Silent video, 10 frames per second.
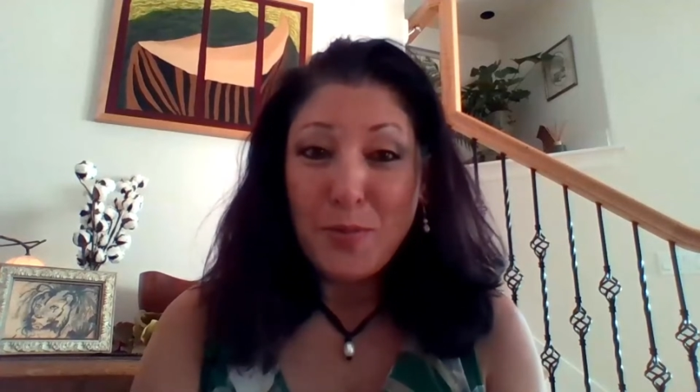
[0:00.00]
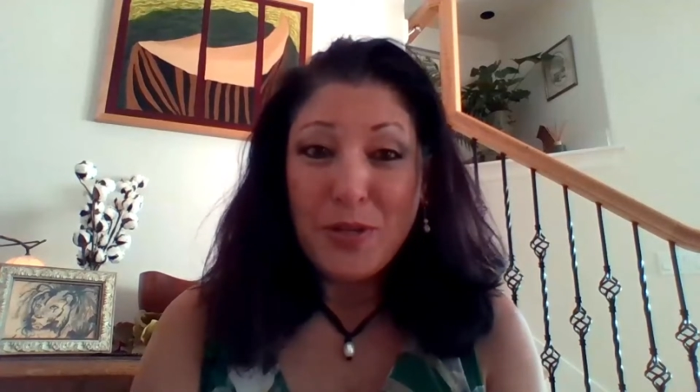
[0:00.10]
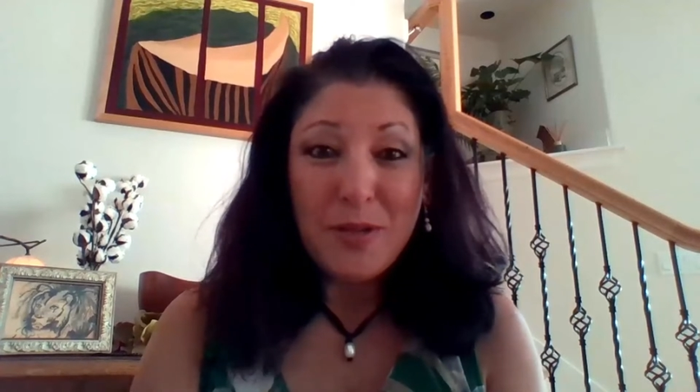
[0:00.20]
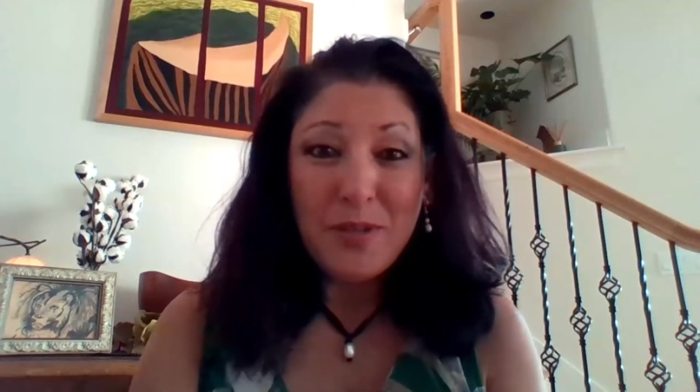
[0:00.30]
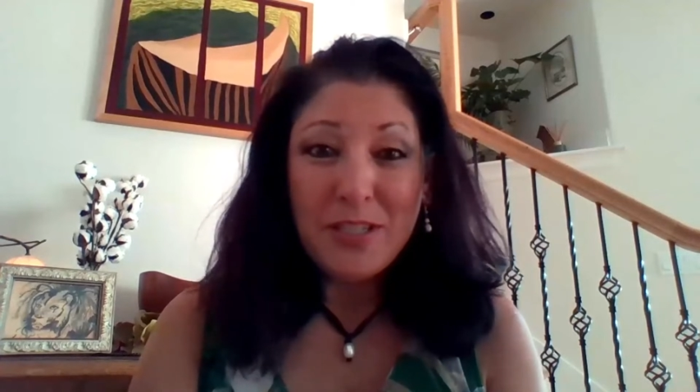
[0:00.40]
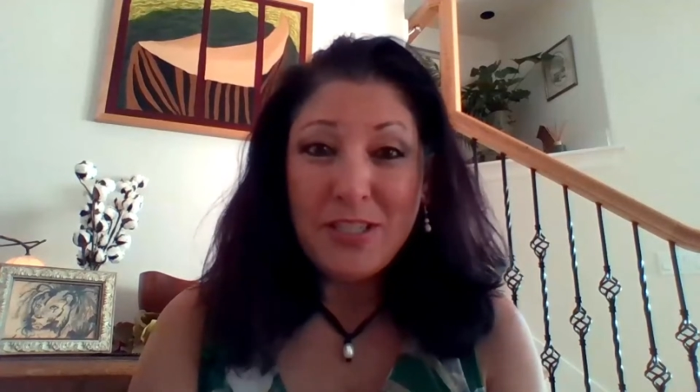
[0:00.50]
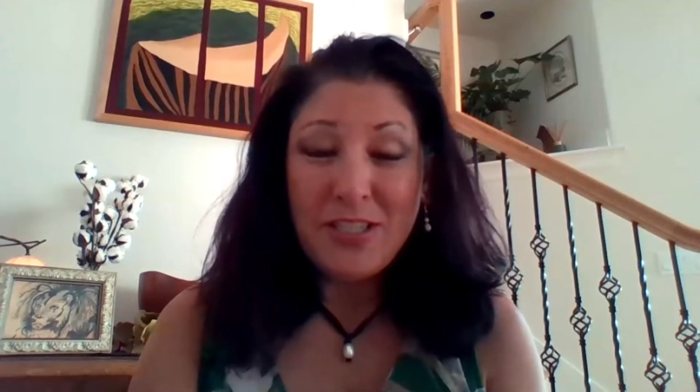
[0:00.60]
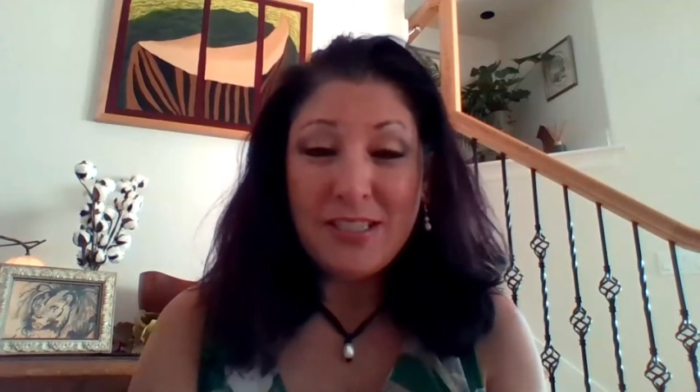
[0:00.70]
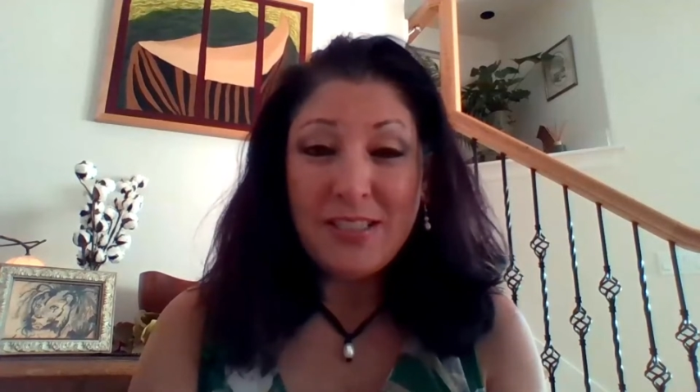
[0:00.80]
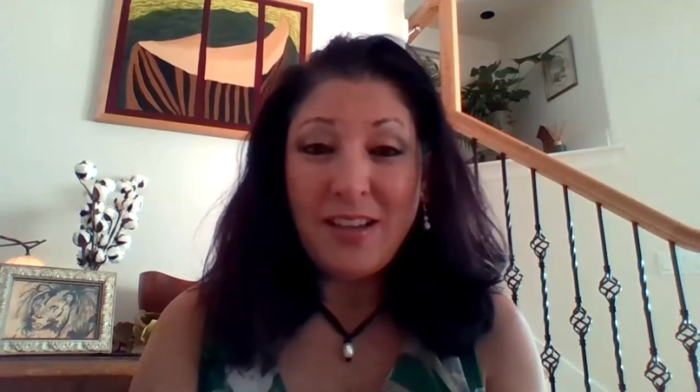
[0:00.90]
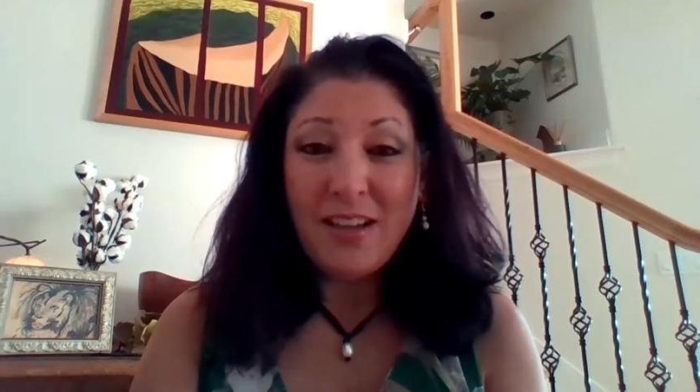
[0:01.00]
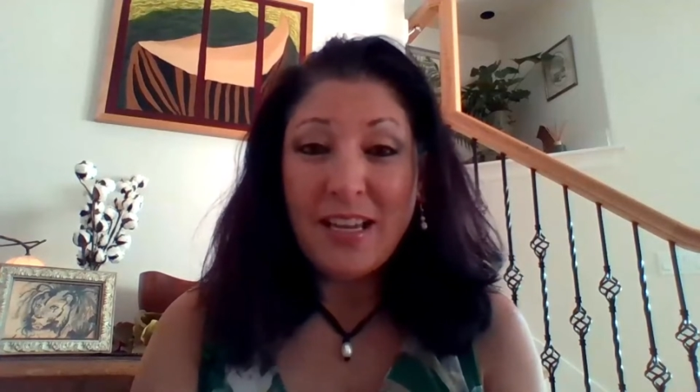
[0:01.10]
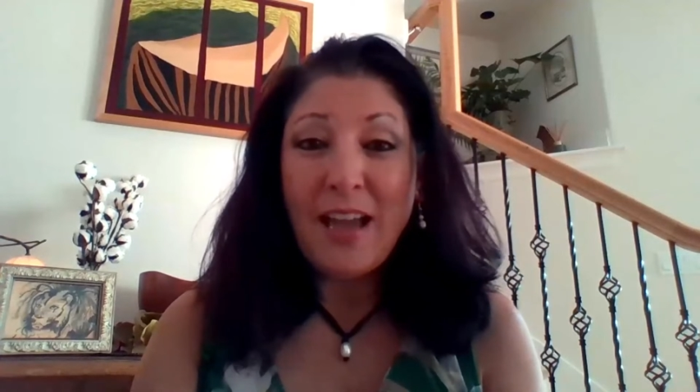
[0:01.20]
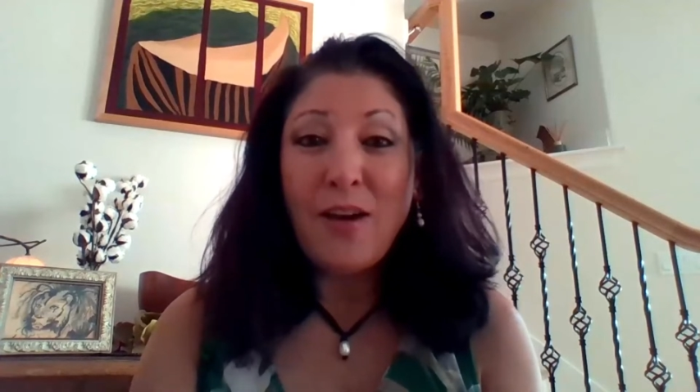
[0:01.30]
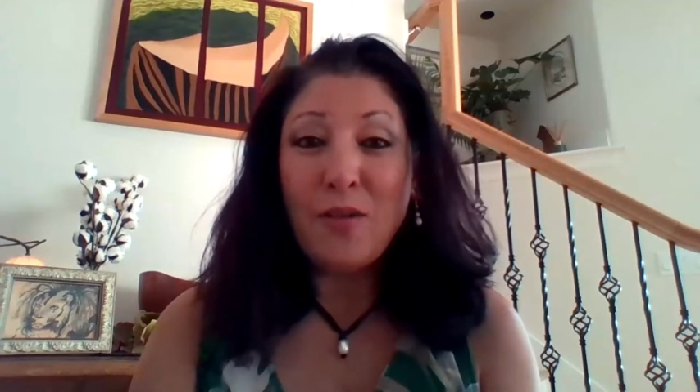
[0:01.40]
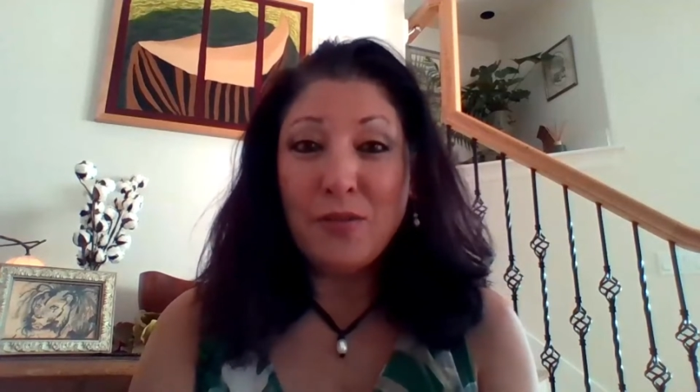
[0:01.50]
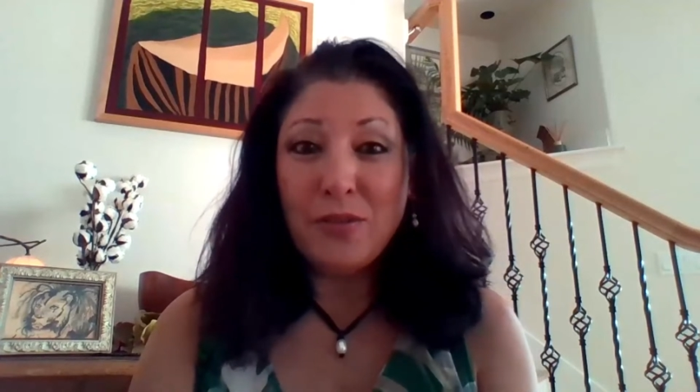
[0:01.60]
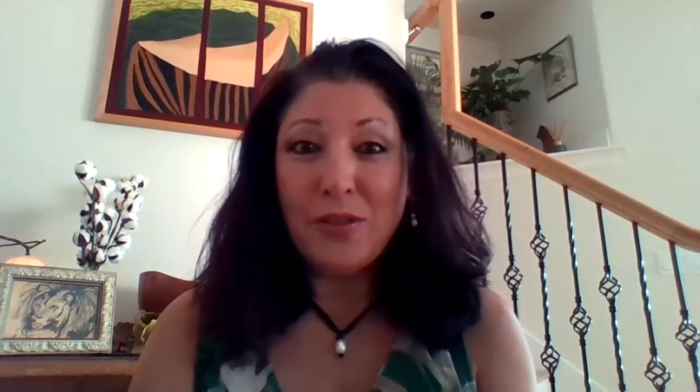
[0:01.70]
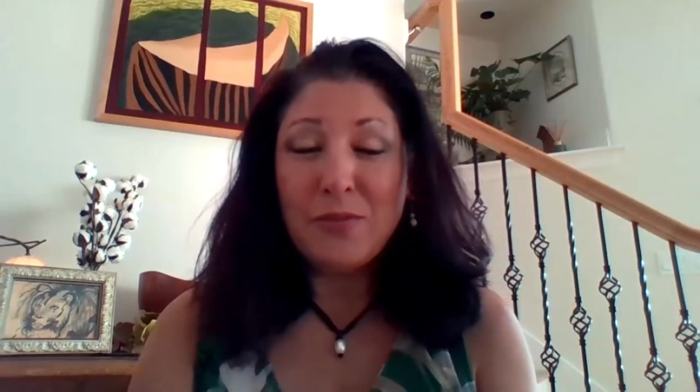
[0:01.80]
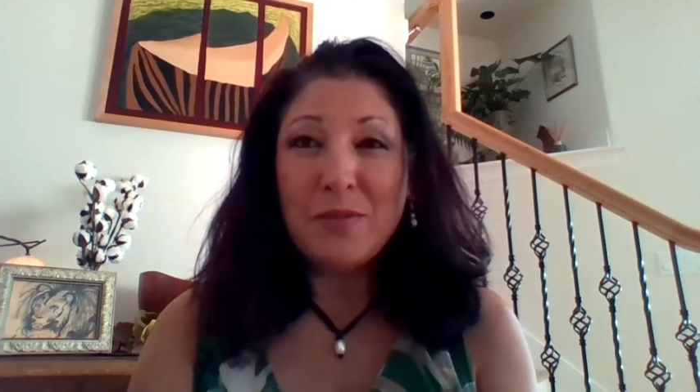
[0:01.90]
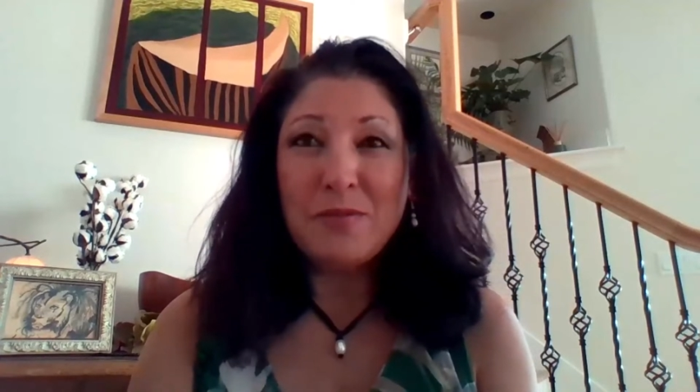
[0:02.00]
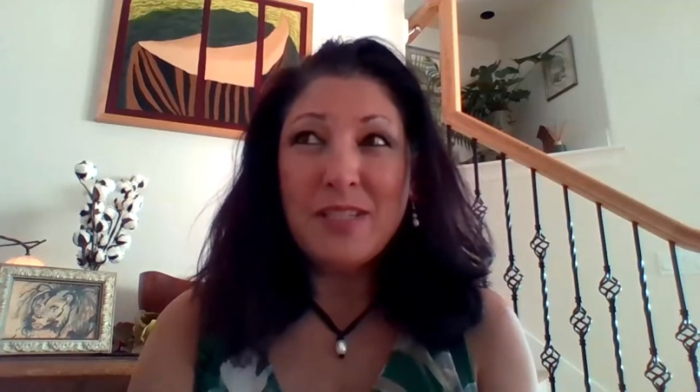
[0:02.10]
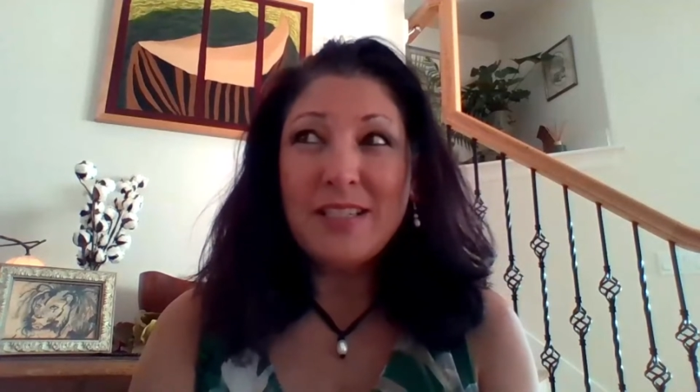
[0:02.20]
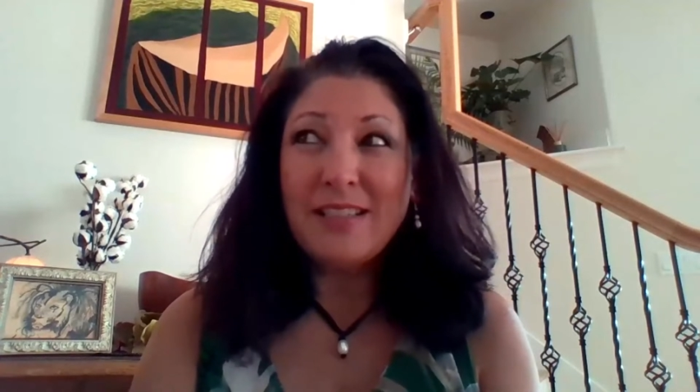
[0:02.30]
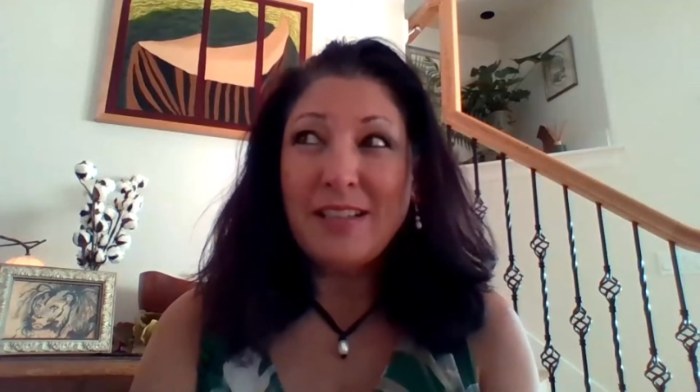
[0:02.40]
pretty much just hung out for 3 weeks,